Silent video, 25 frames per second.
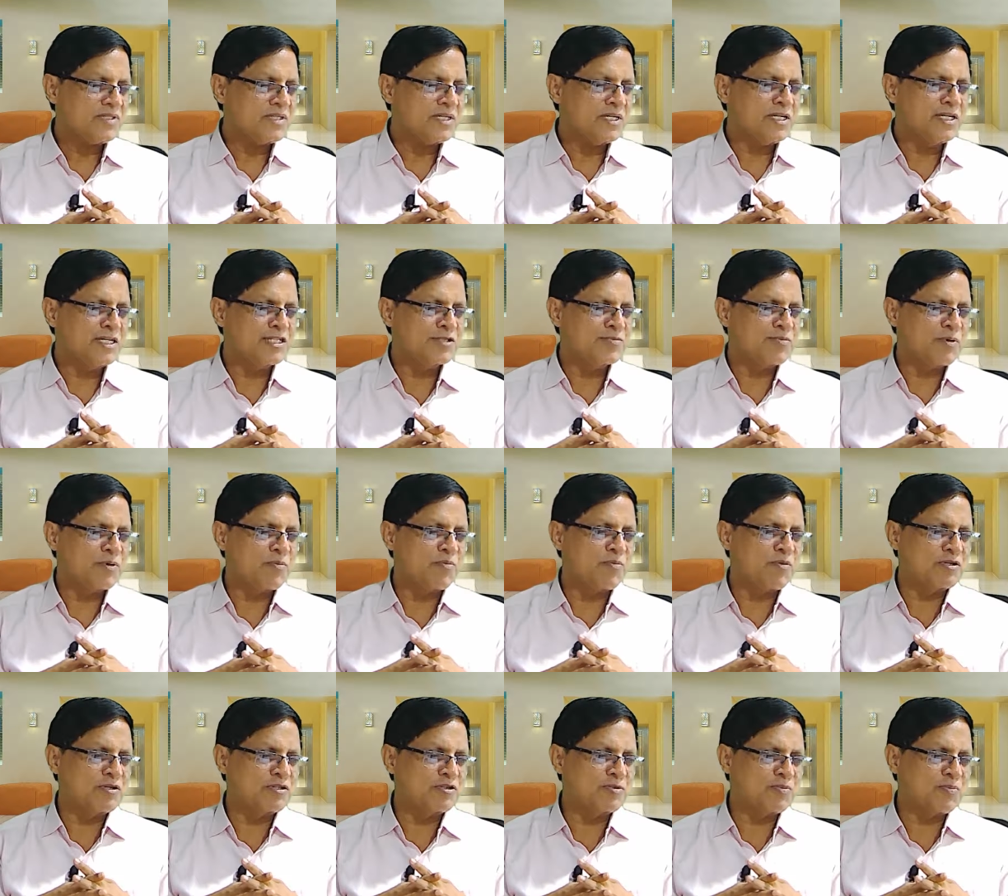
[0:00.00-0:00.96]
It is
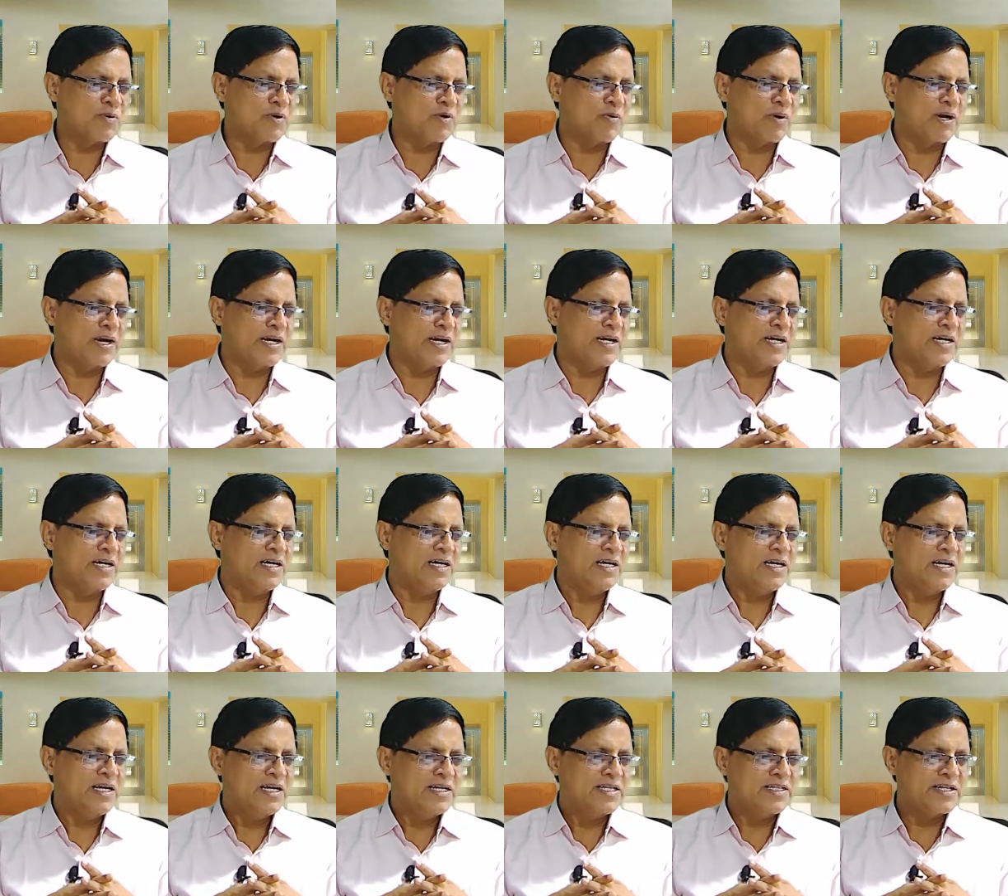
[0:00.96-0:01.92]
proposed to provide the
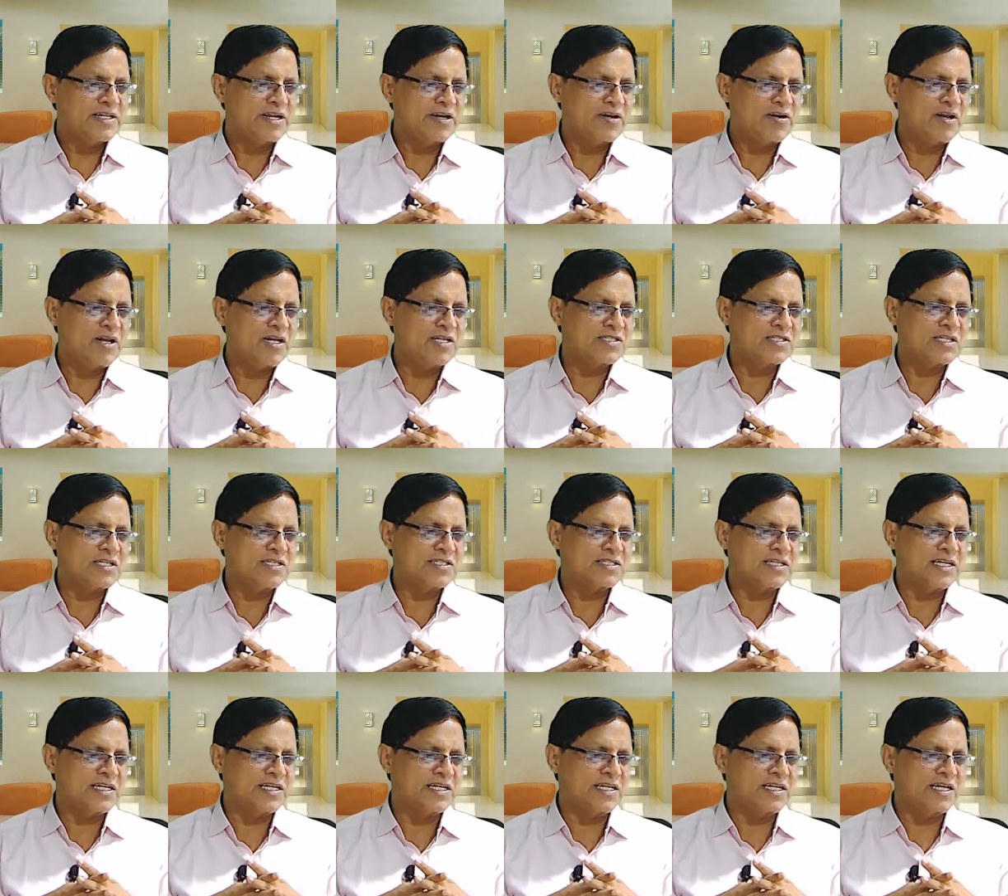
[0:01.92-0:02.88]
regulations
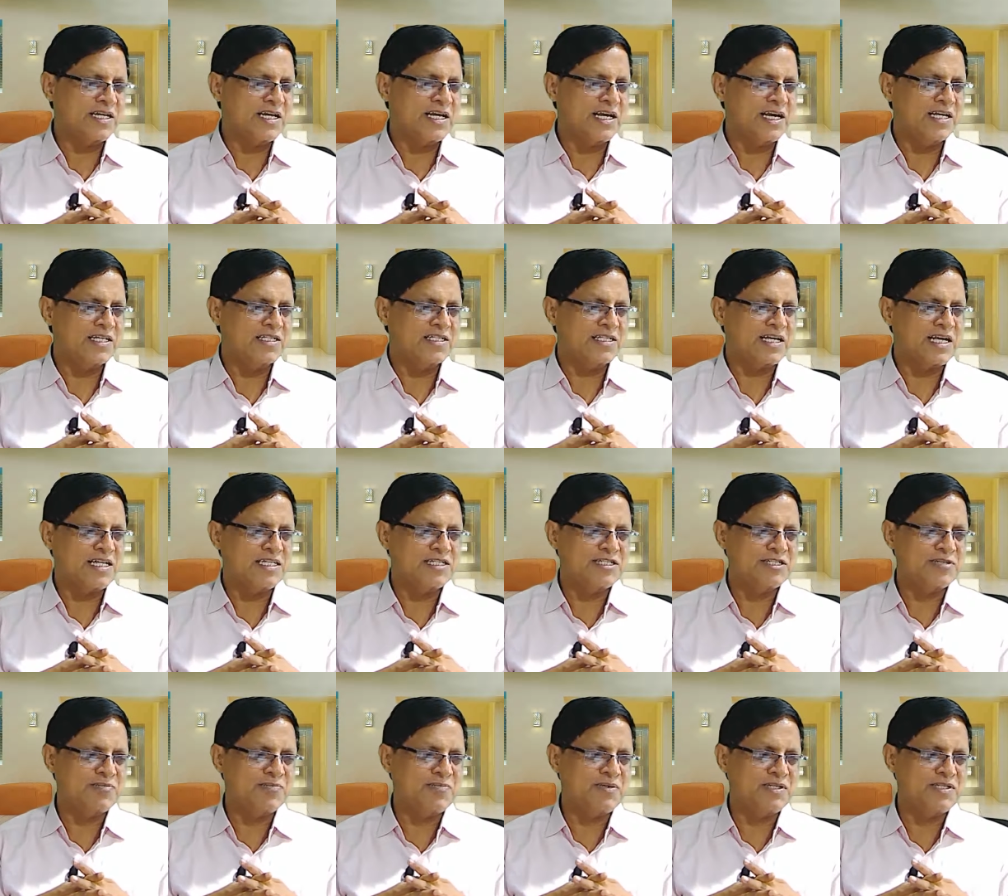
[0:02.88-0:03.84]
that in case
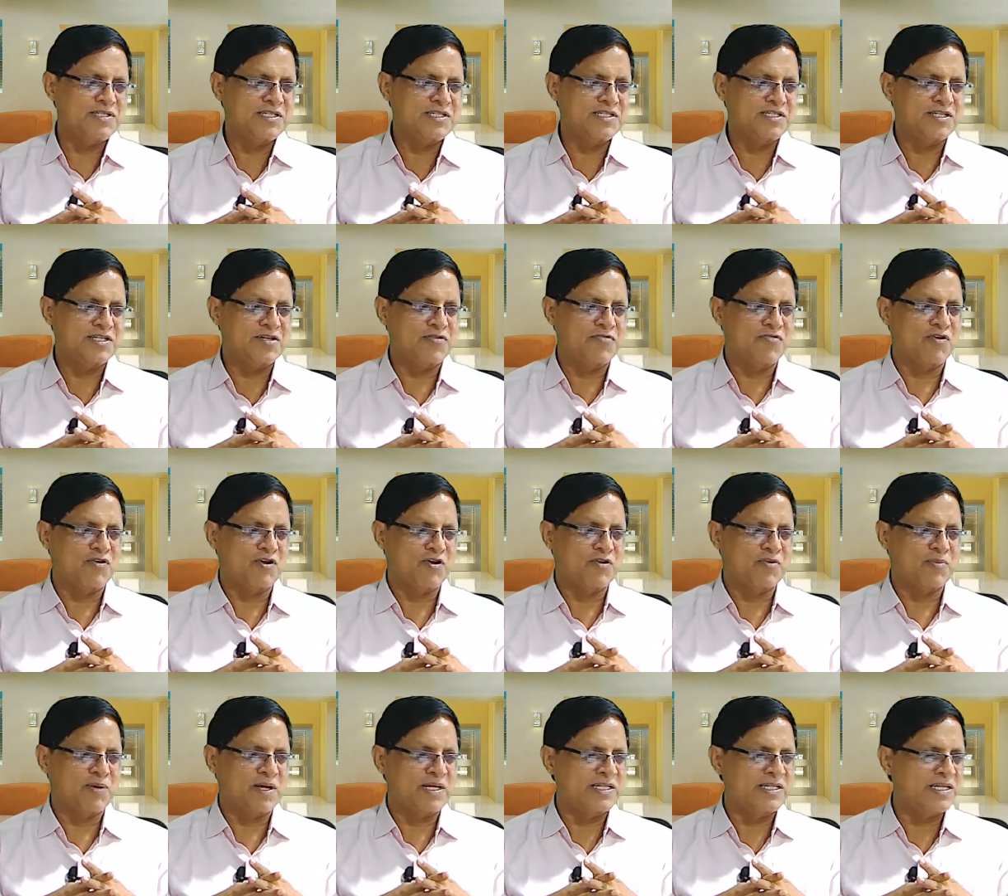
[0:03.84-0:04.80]
LGBG is invoked
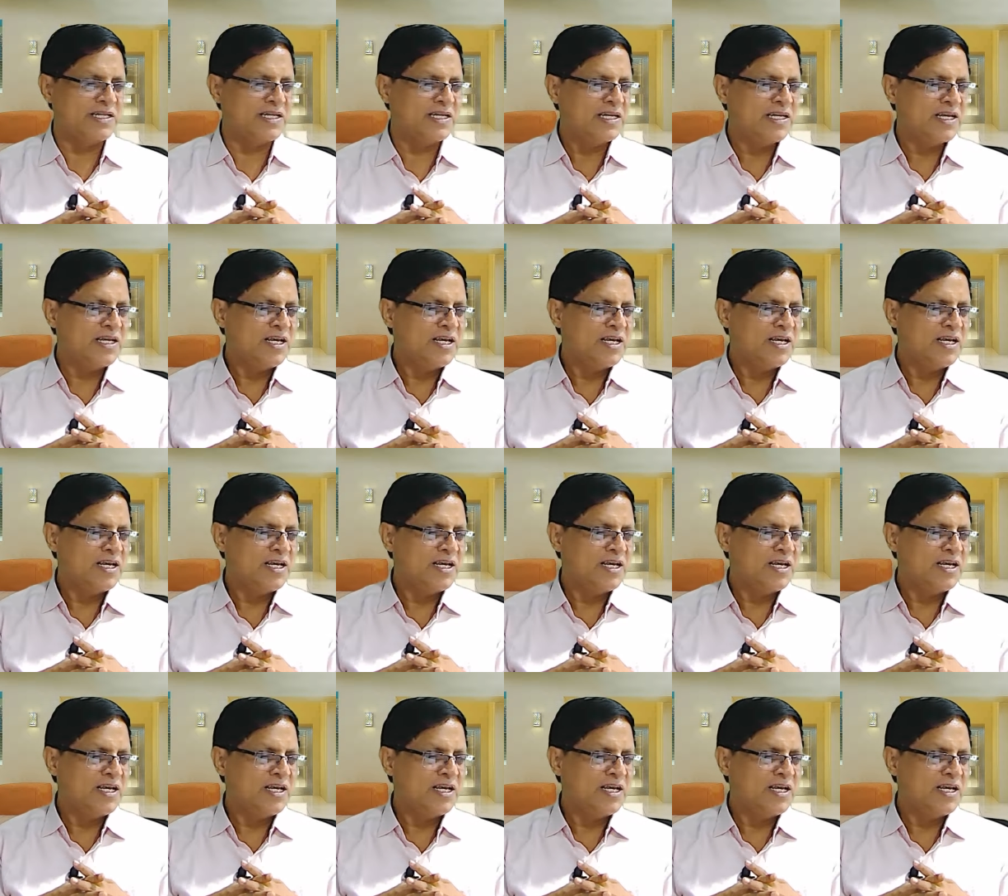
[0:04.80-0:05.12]
by the